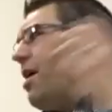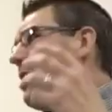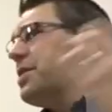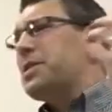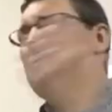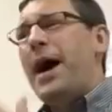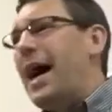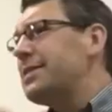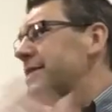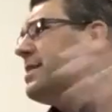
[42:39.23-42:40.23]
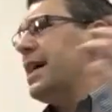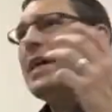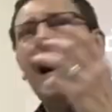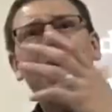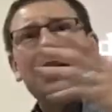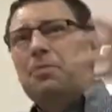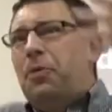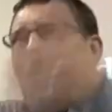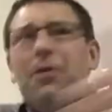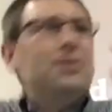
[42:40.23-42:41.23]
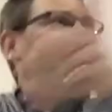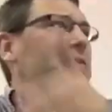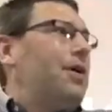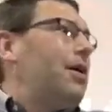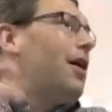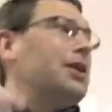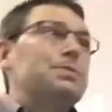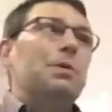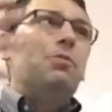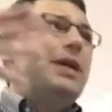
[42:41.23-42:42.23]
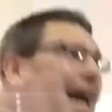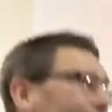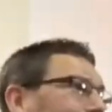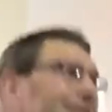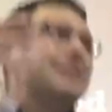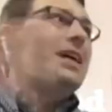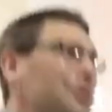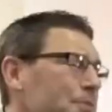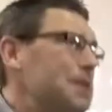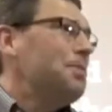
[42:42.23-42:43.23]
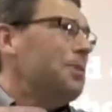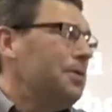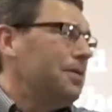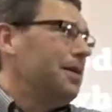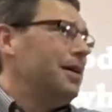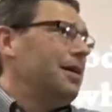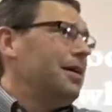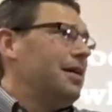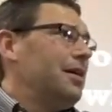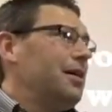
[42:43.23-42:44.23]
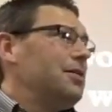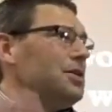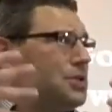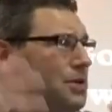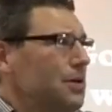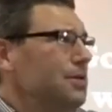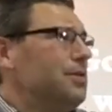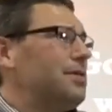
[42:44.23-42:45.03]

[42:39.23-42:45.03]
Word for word: the compassion that God can pour into our hearts, but we have to tell people the truth.